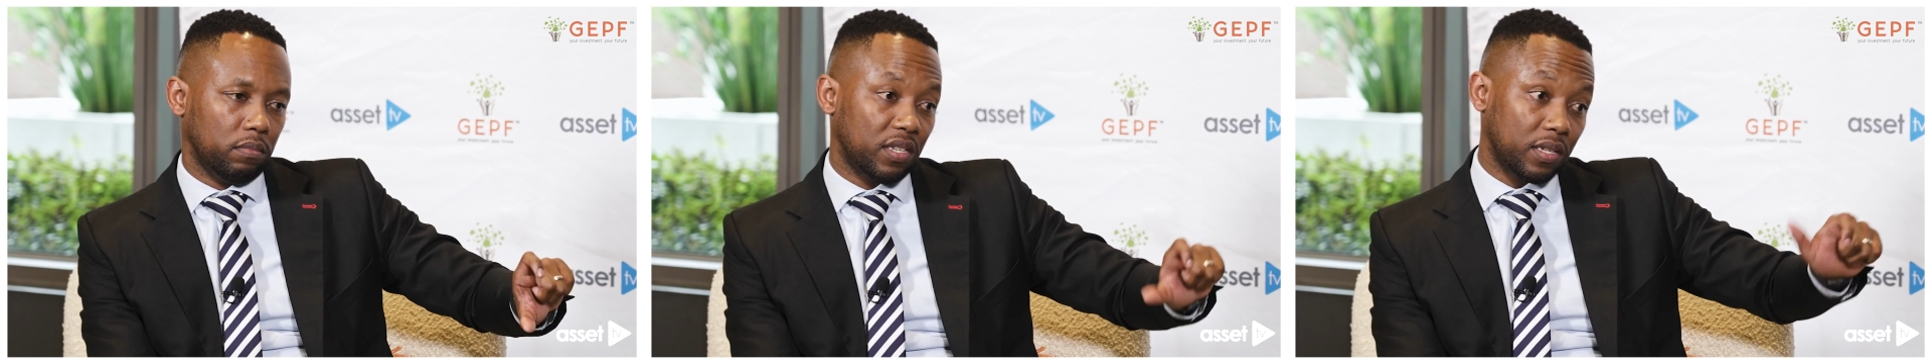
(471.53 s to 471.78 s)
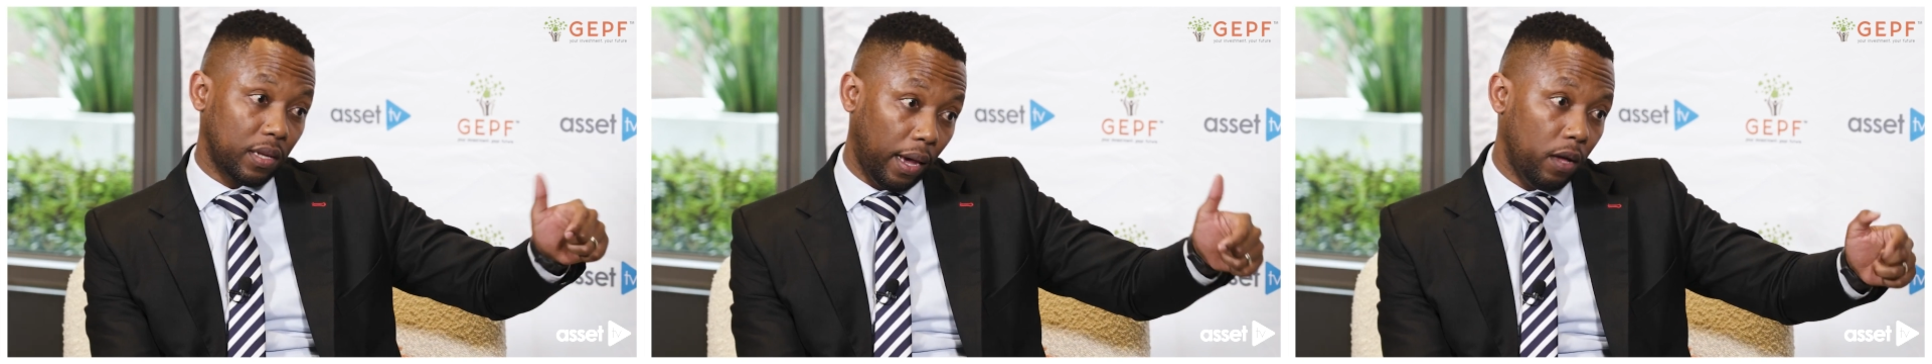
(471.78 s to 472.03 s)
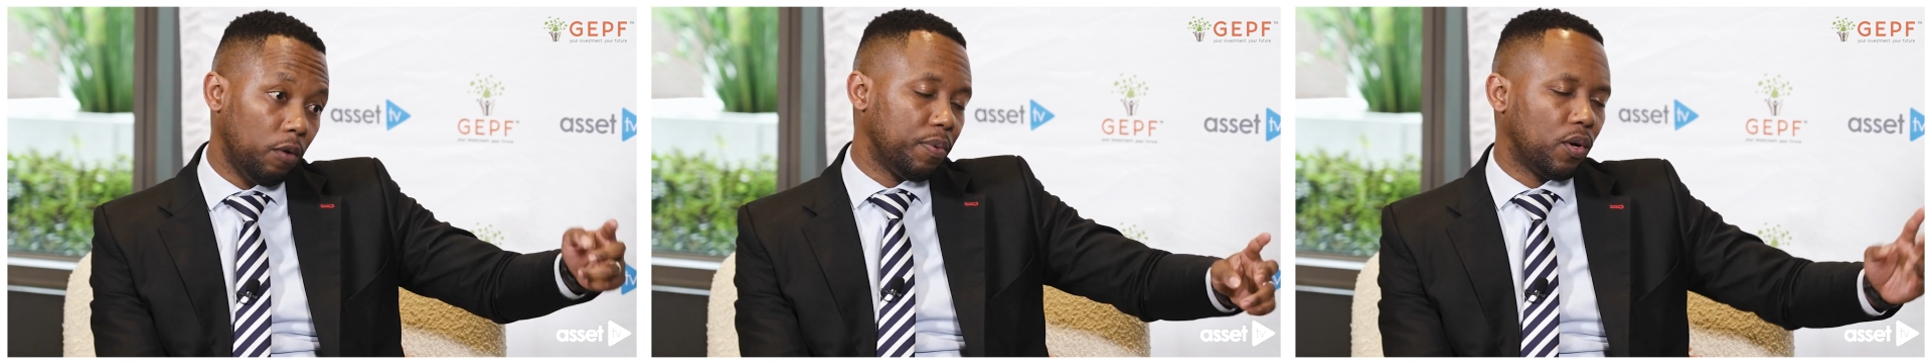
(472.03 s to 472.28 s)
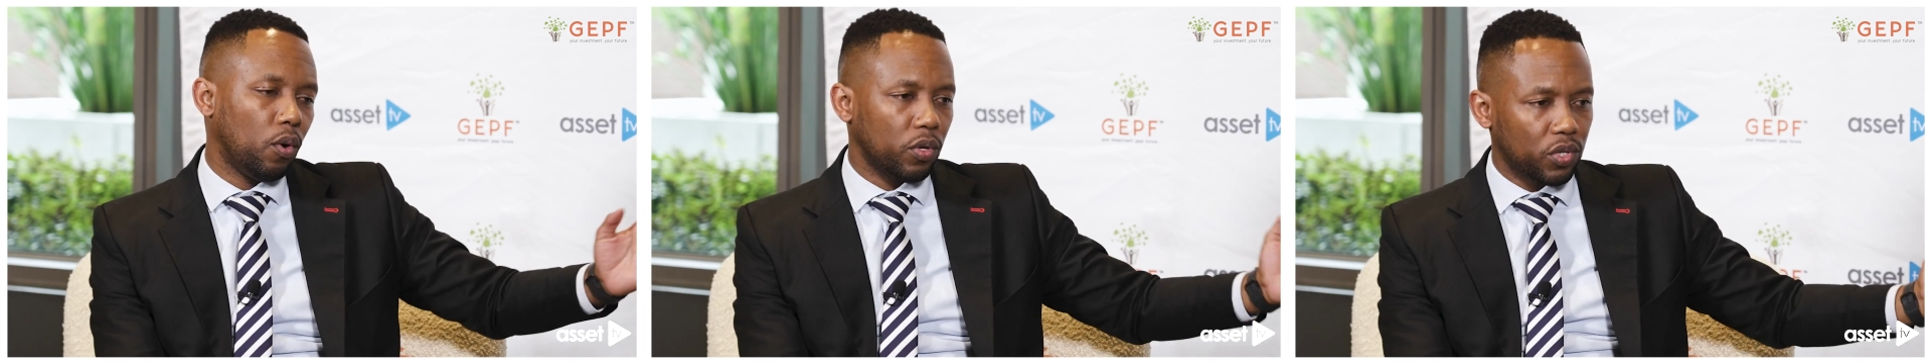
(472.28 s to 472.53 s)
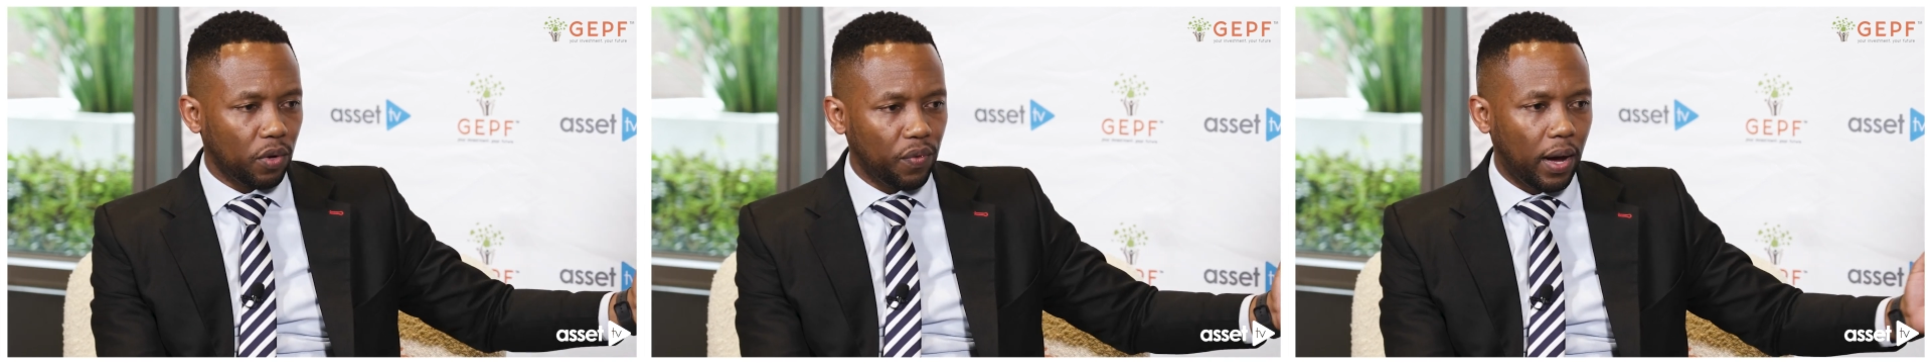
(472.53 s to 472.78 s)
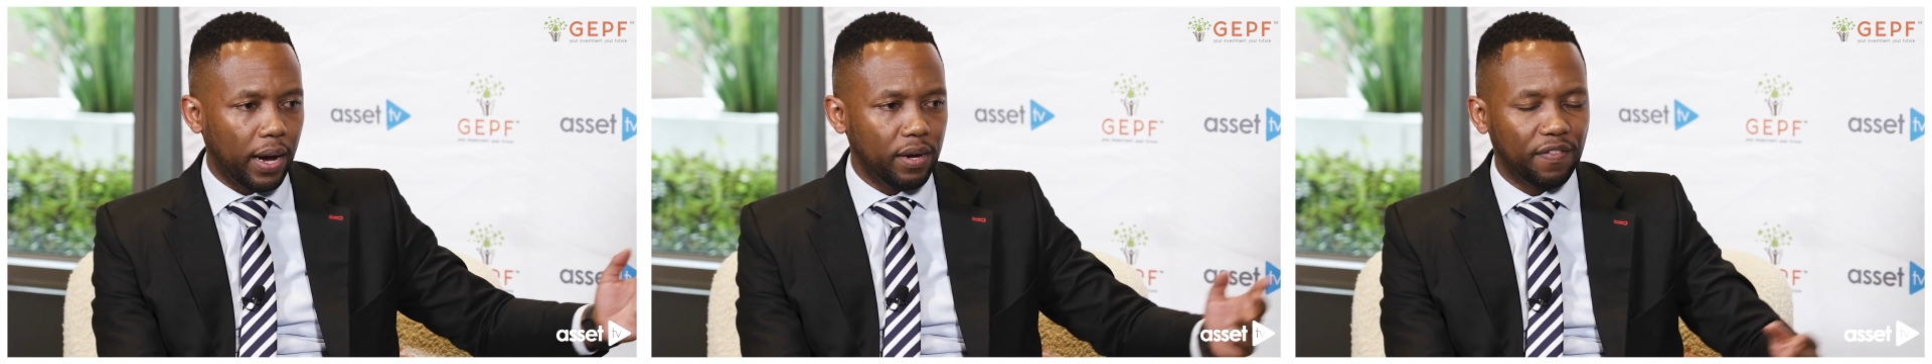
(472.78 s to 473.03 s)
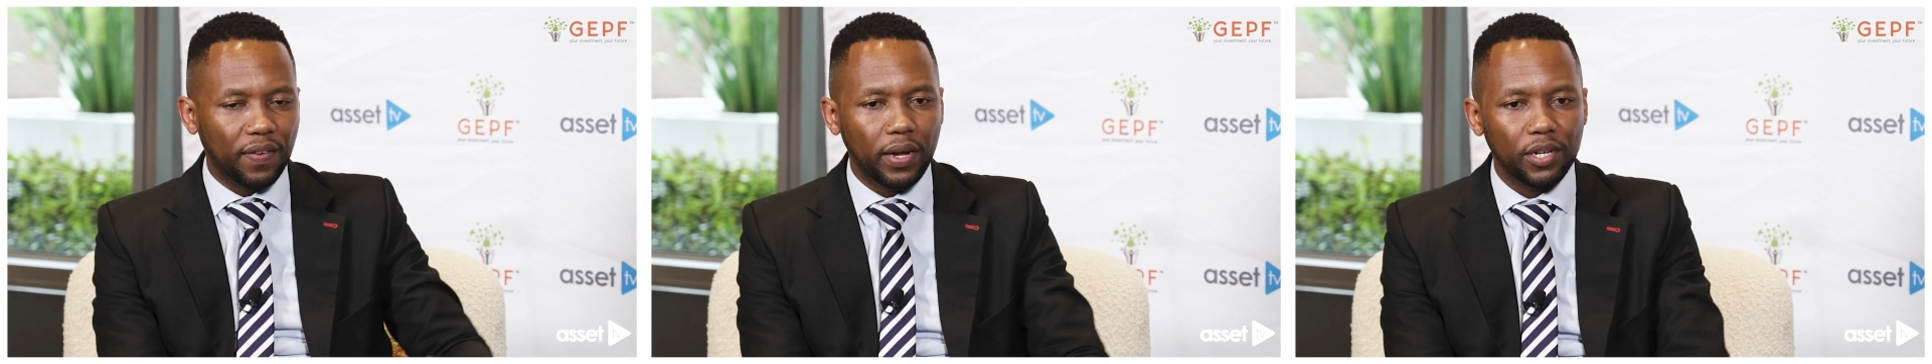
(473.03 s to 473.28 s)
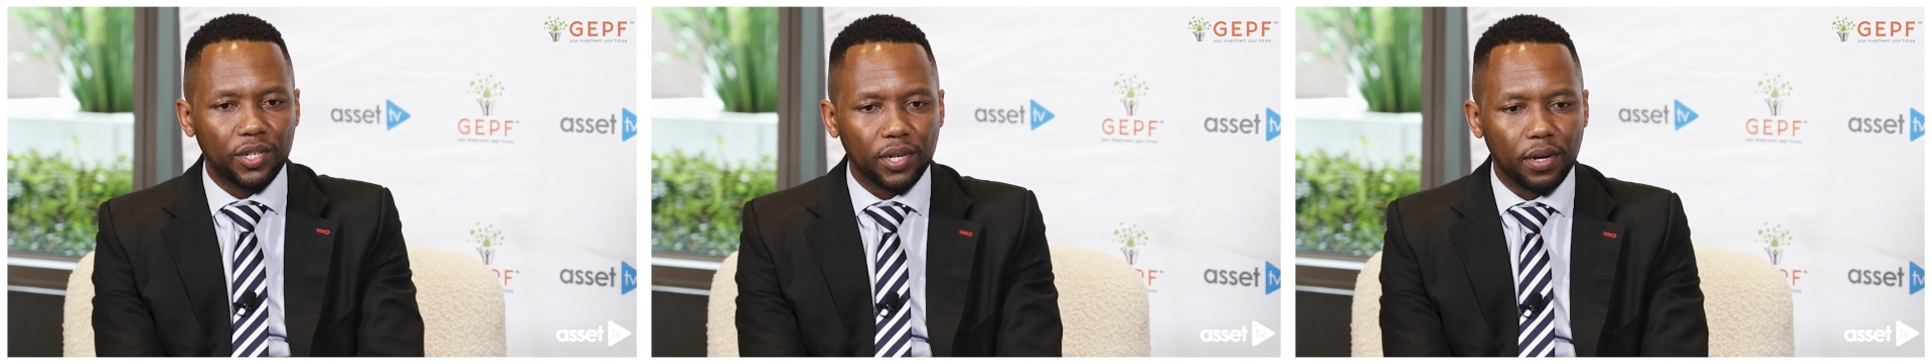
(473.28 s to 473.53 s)
scale because of high
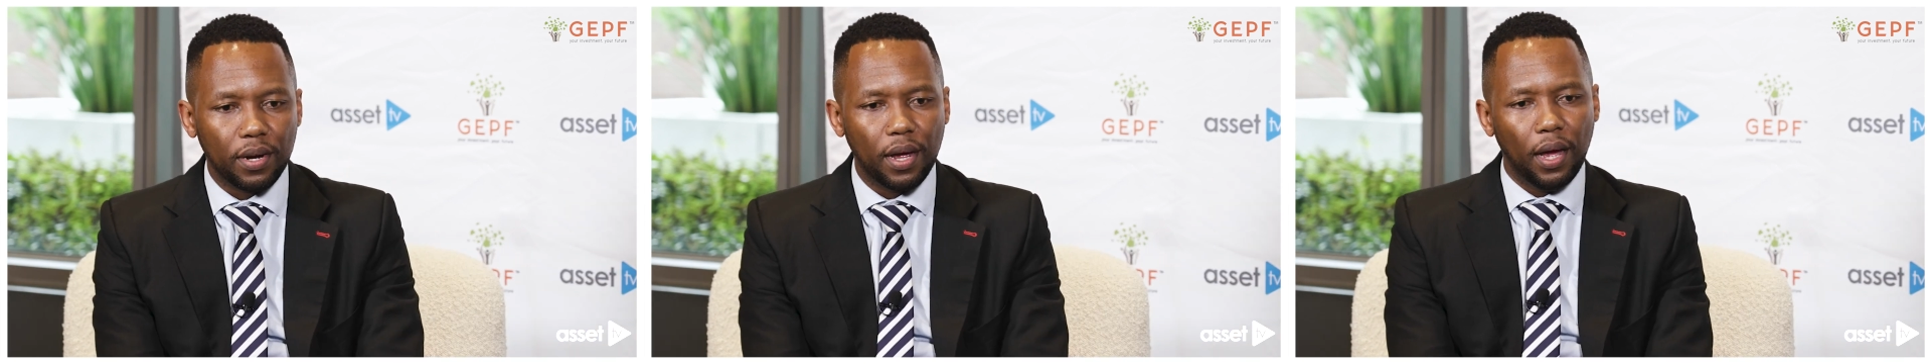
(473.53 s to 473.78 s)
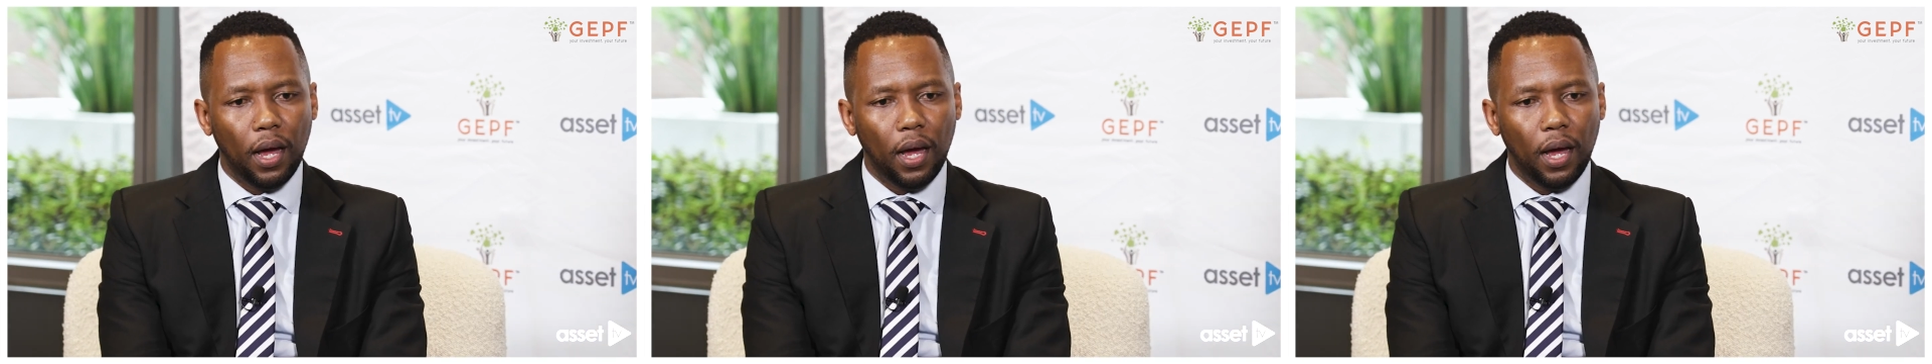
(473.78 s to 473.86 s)
inflation,